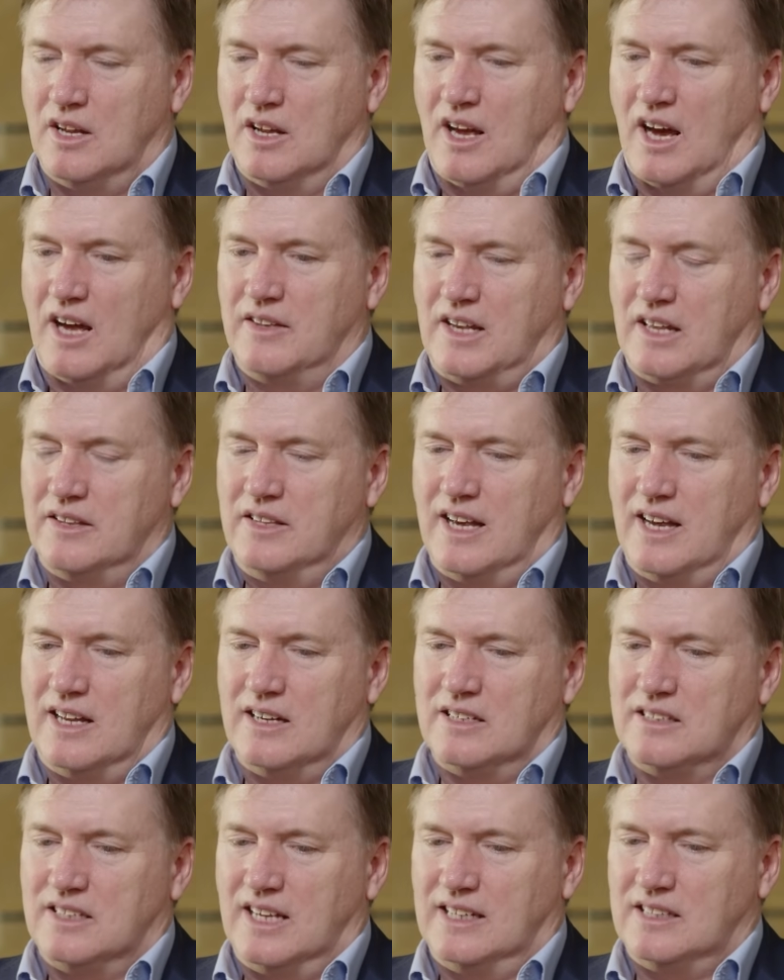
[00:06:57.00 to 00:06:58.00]
And
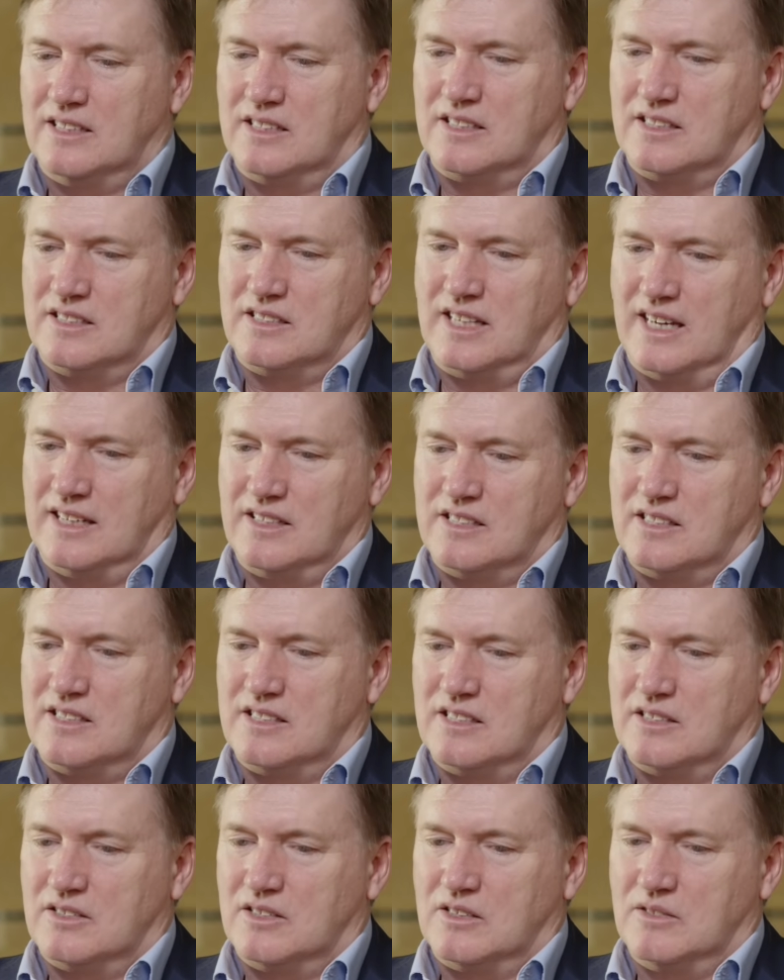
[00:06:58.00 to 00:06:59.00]

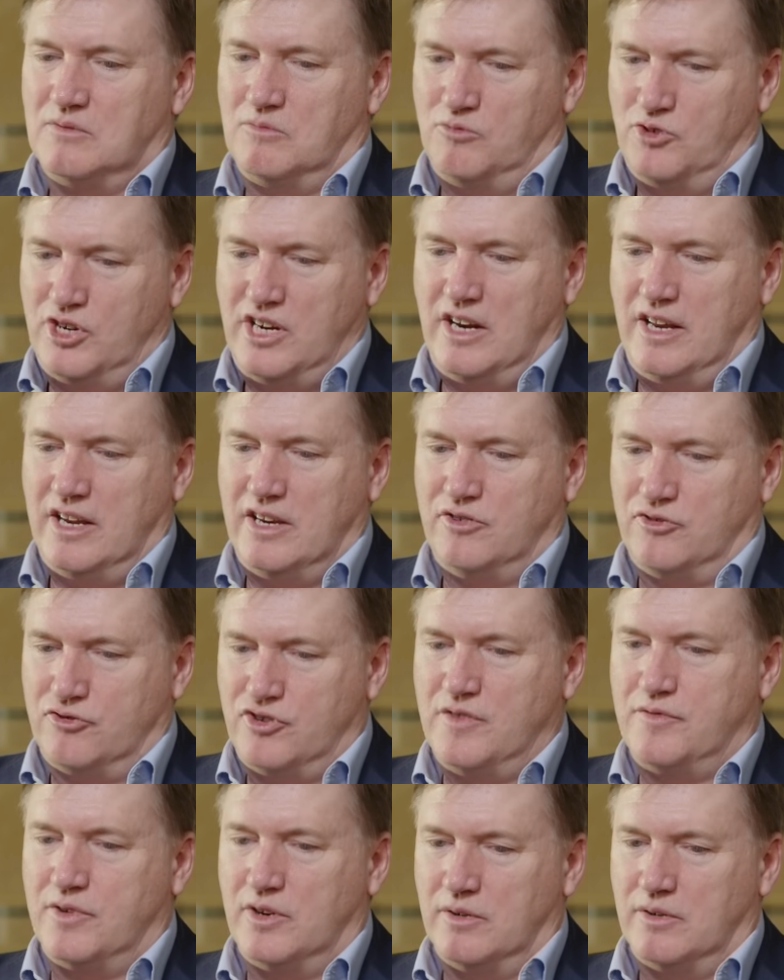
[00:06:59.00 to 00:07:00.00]
that's really
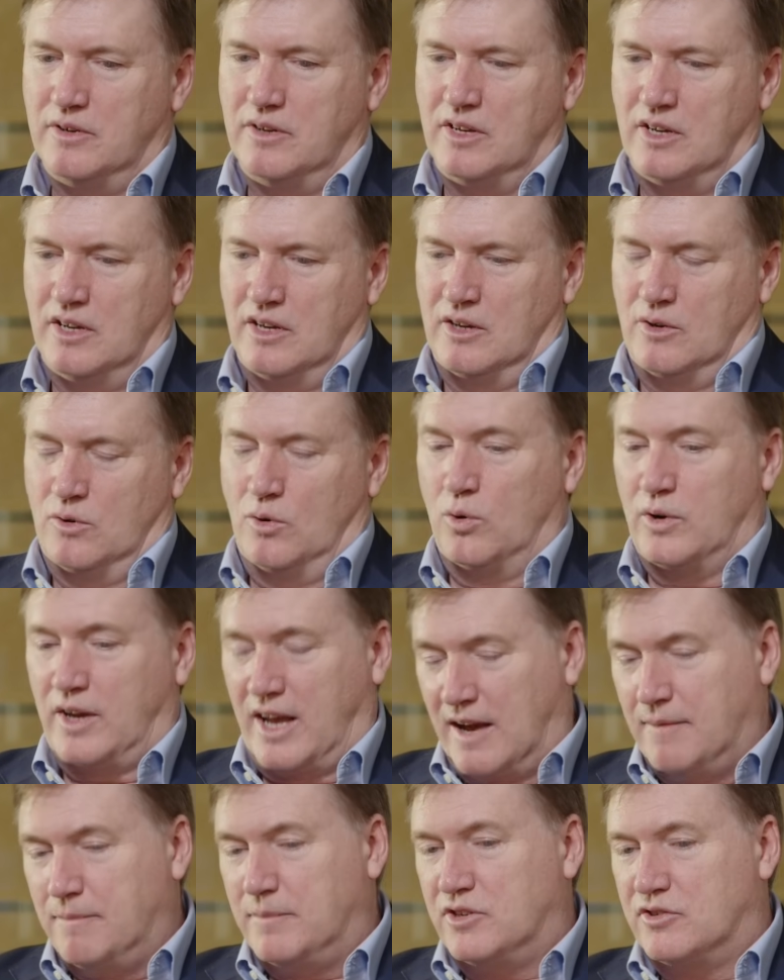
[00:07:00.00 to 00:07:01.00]
driven, or
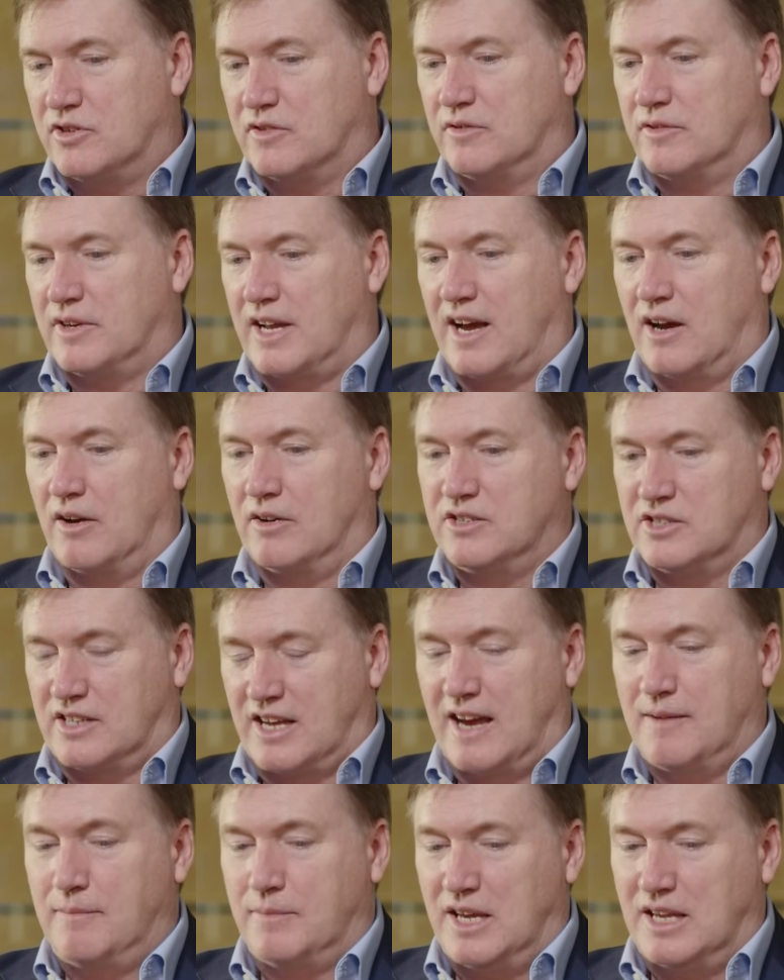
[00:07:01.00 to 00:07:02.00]
can be driven now.
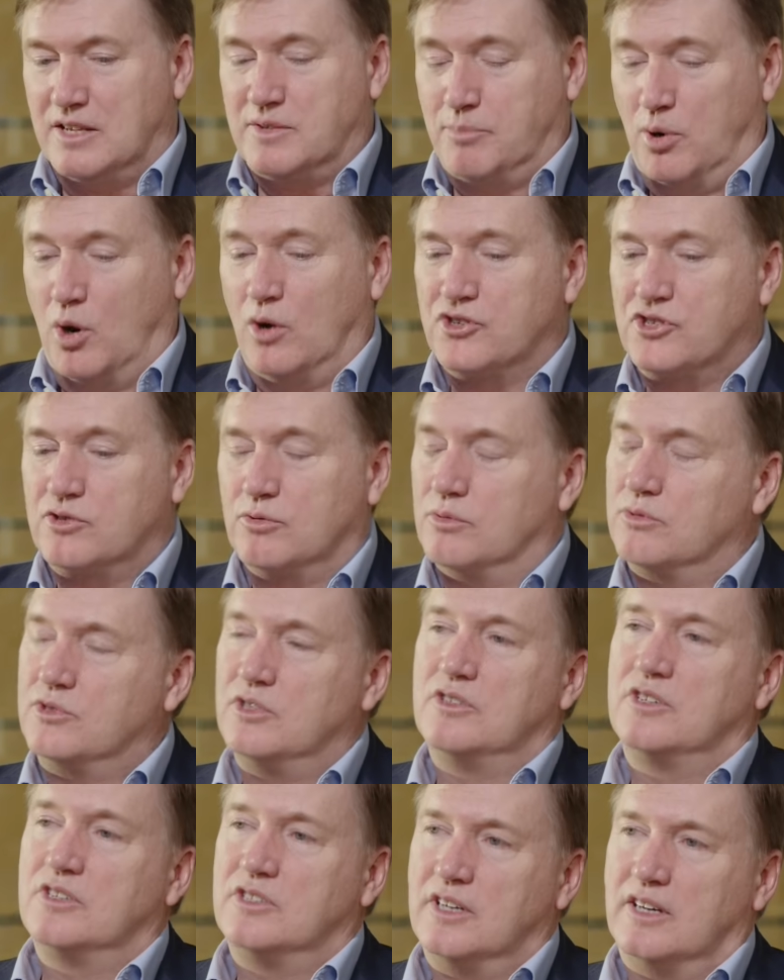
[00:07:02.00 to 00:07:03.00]
It's possible
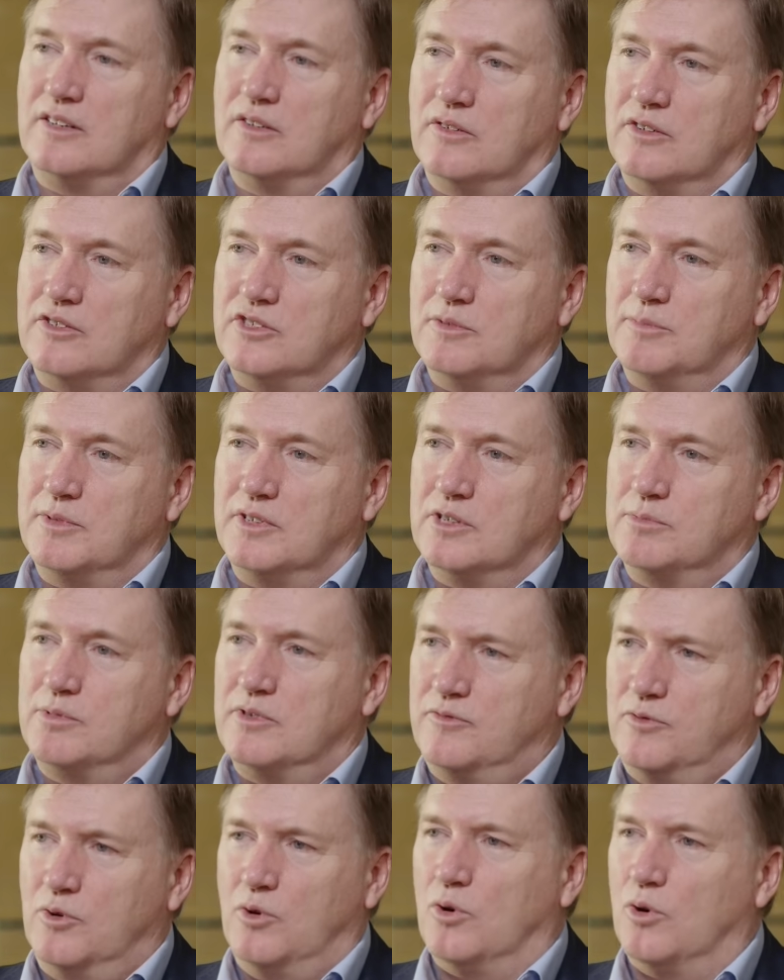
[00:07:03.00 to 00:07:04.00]
due to technology, because
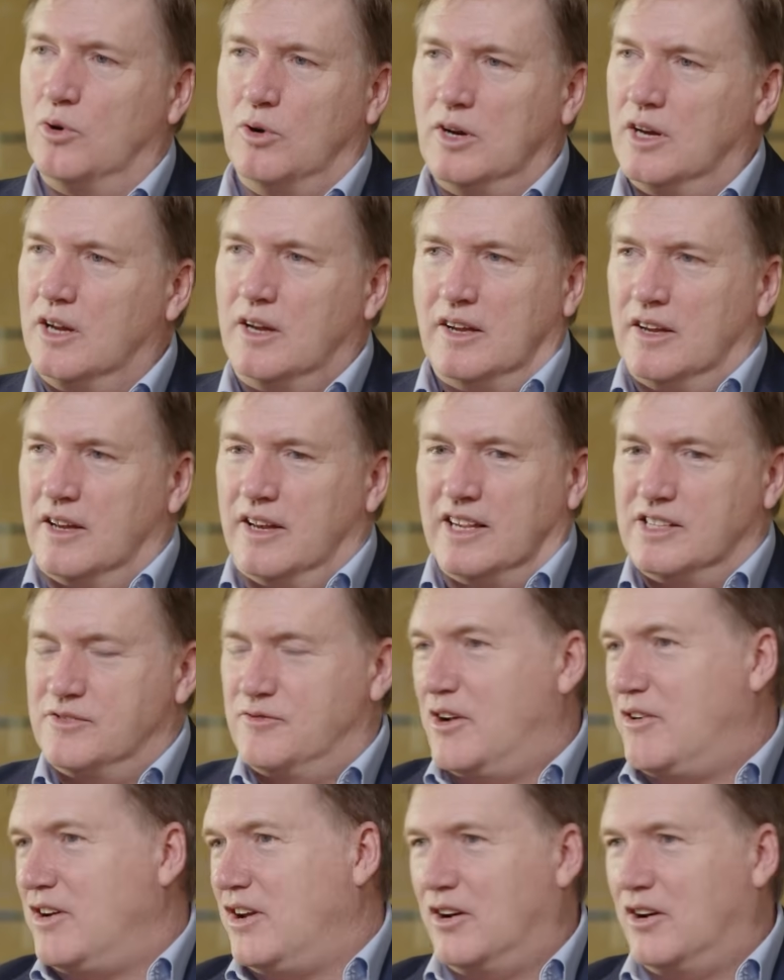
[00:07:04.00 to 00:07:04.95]
before it's very